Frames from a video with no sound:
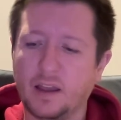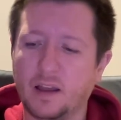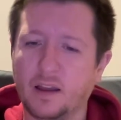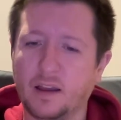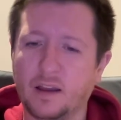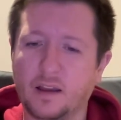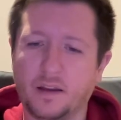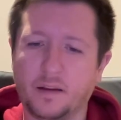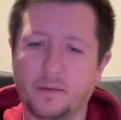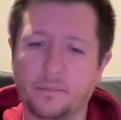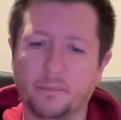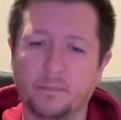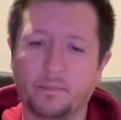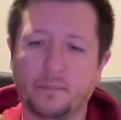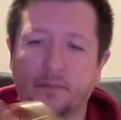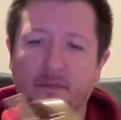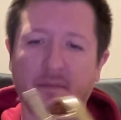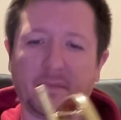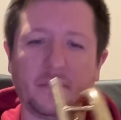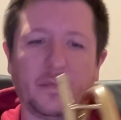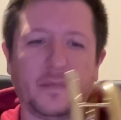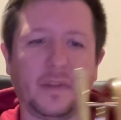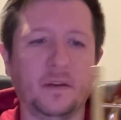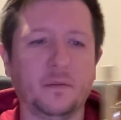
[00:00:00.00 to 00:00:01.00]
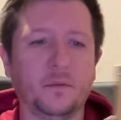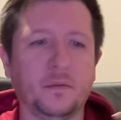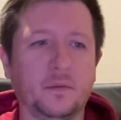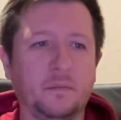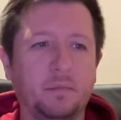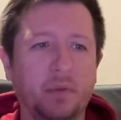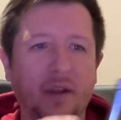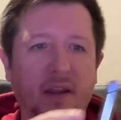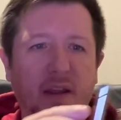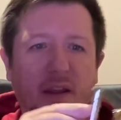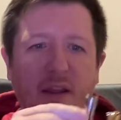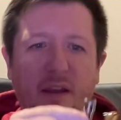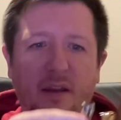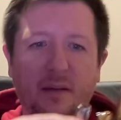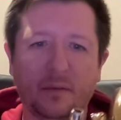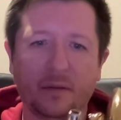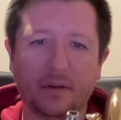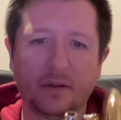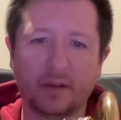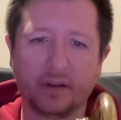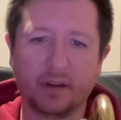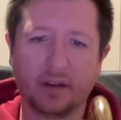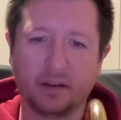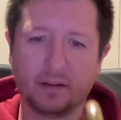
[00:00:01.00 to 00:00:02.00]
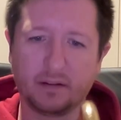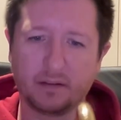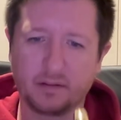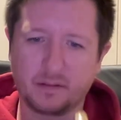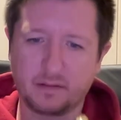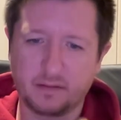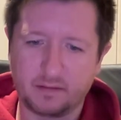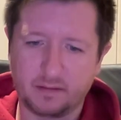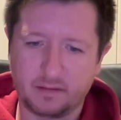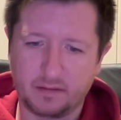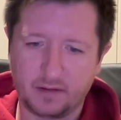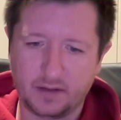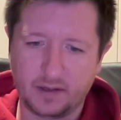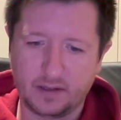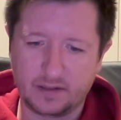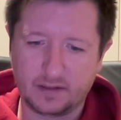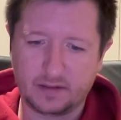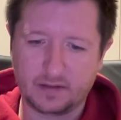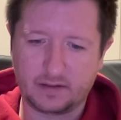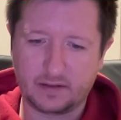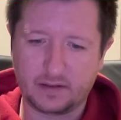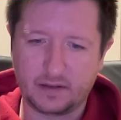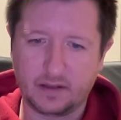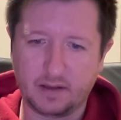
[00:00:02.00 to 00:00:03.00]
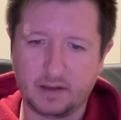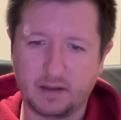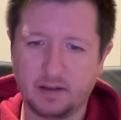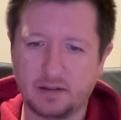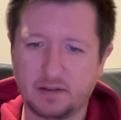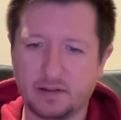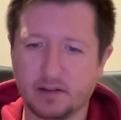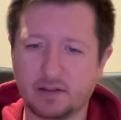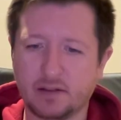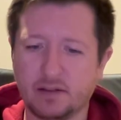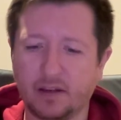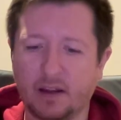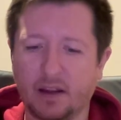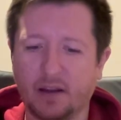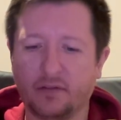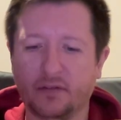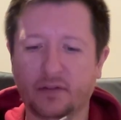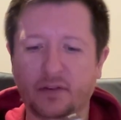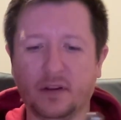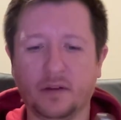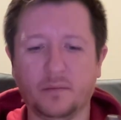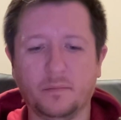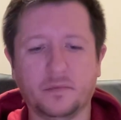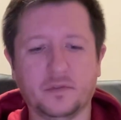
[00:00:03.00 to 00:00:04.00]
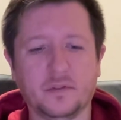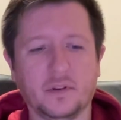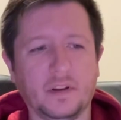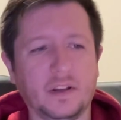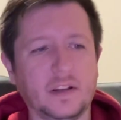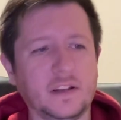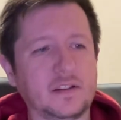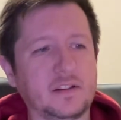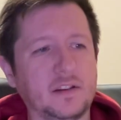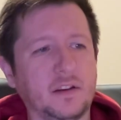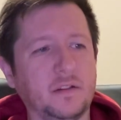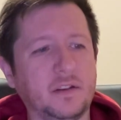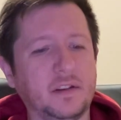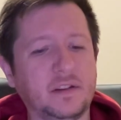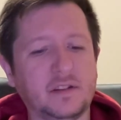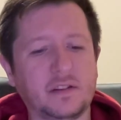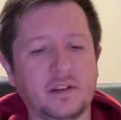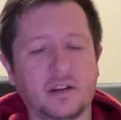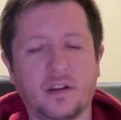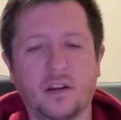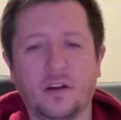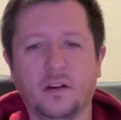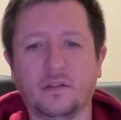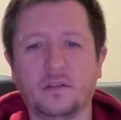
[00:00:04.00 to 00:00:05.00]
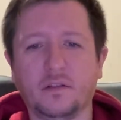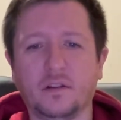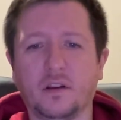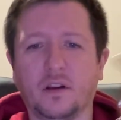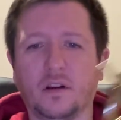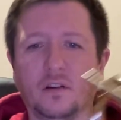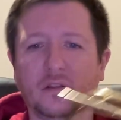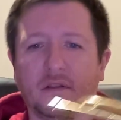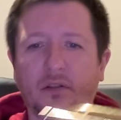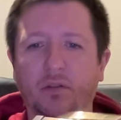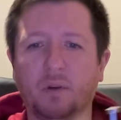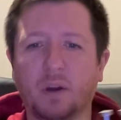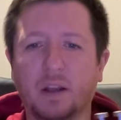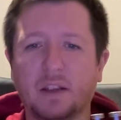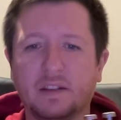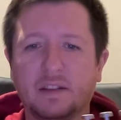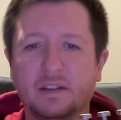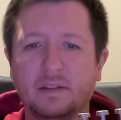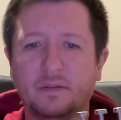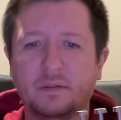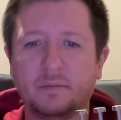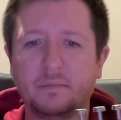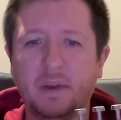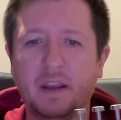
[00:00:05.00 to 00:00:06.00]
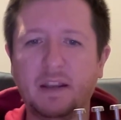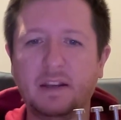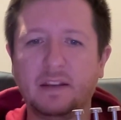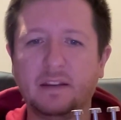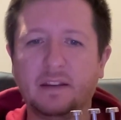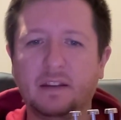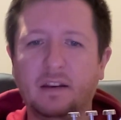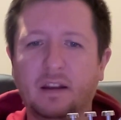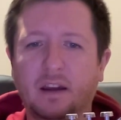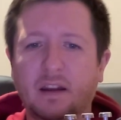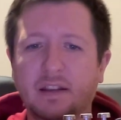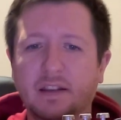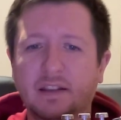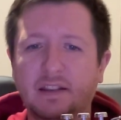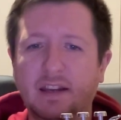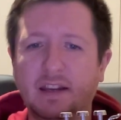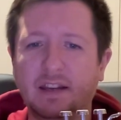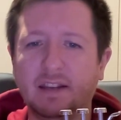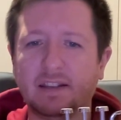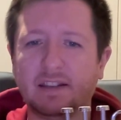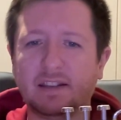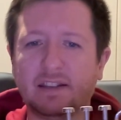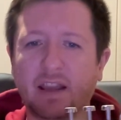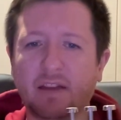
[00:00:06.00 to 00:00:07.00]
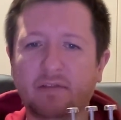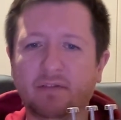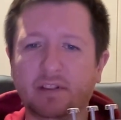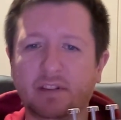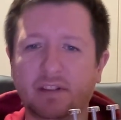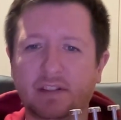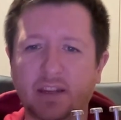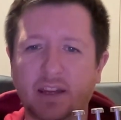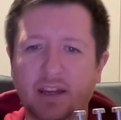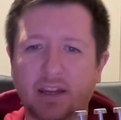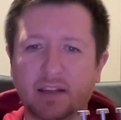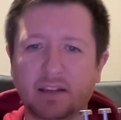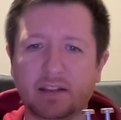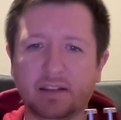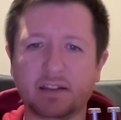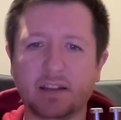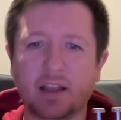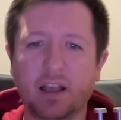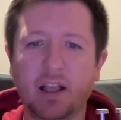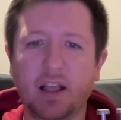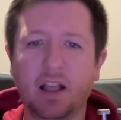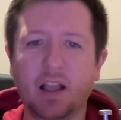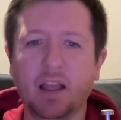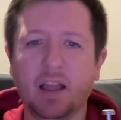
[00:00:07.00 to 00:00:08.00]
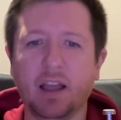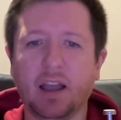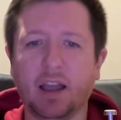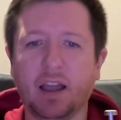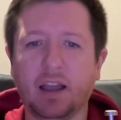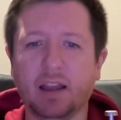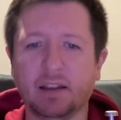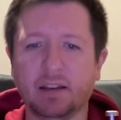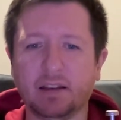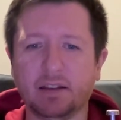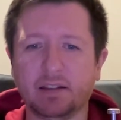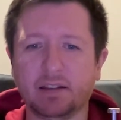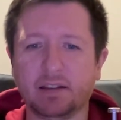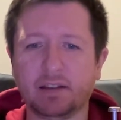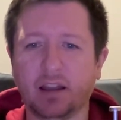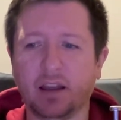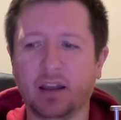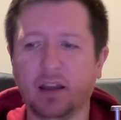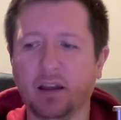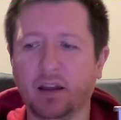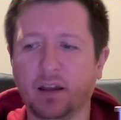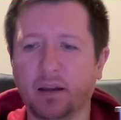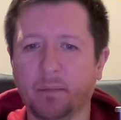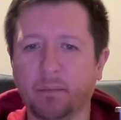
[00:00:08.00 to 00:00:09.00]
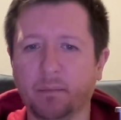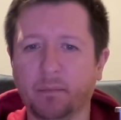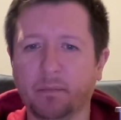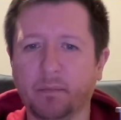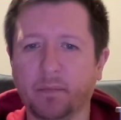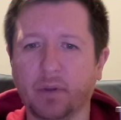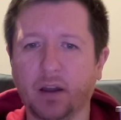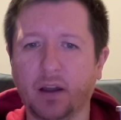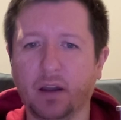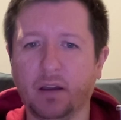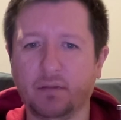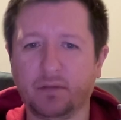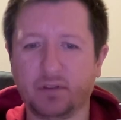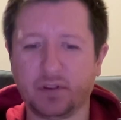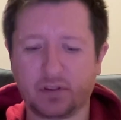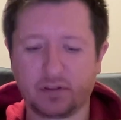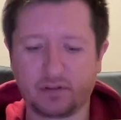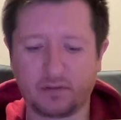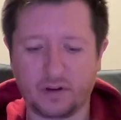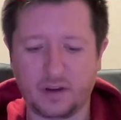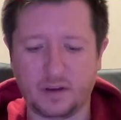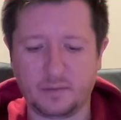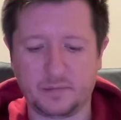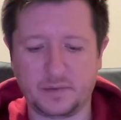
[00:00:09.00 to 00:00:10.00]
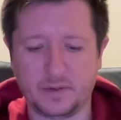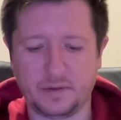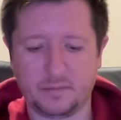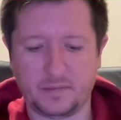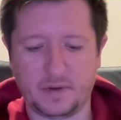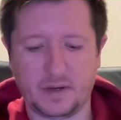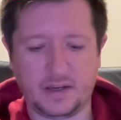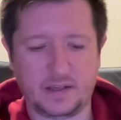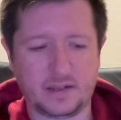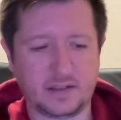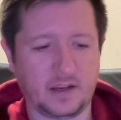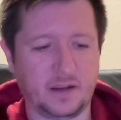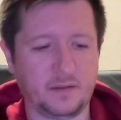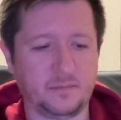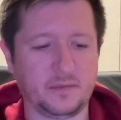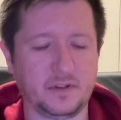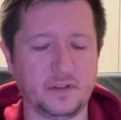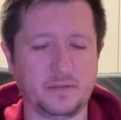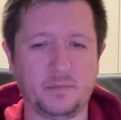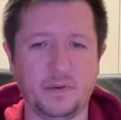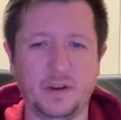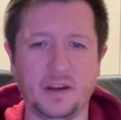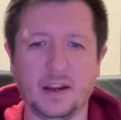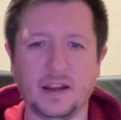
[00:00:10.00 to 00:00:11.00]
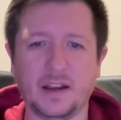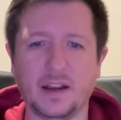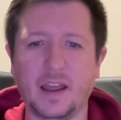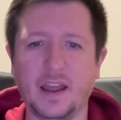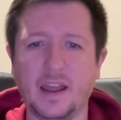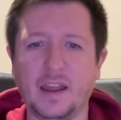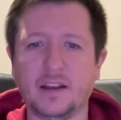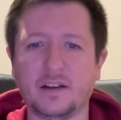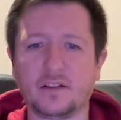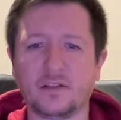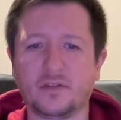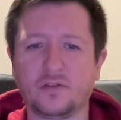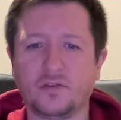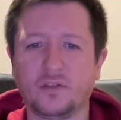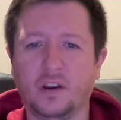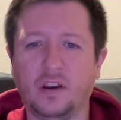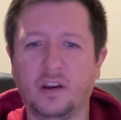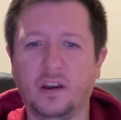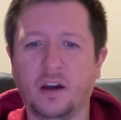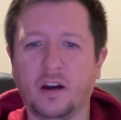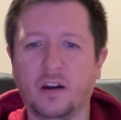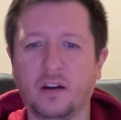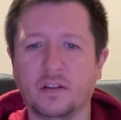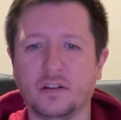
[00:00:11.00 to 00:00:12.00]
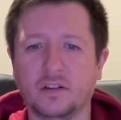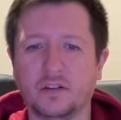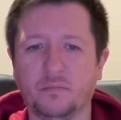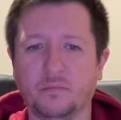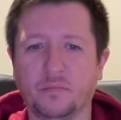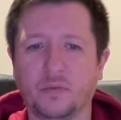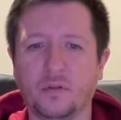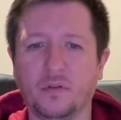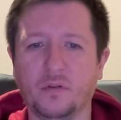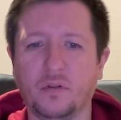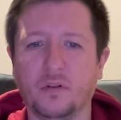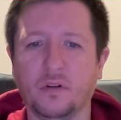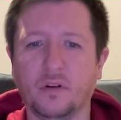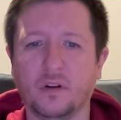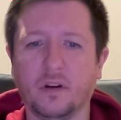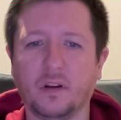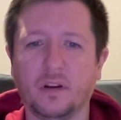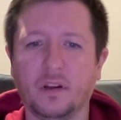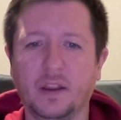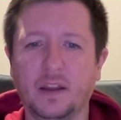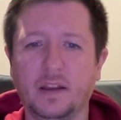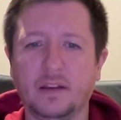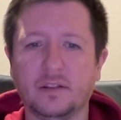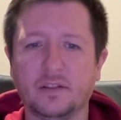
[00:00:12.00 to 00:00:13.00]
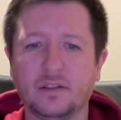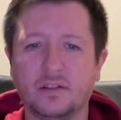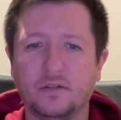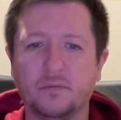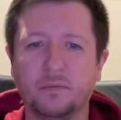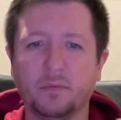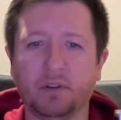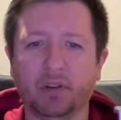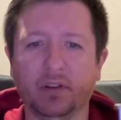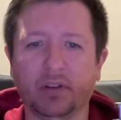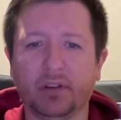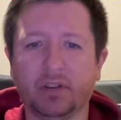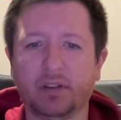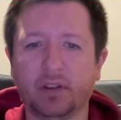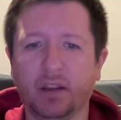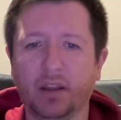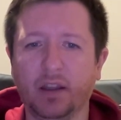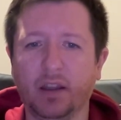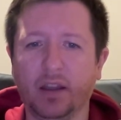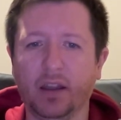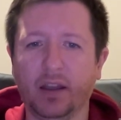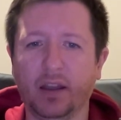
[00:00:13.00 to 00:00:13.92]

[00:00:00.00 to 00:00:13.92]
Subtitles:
It would be here, wouldn't it? It doesn't have a number on it. So this is a Conquest. It was made in the 1970s, and I've described it many times as being an extra large bore instrument.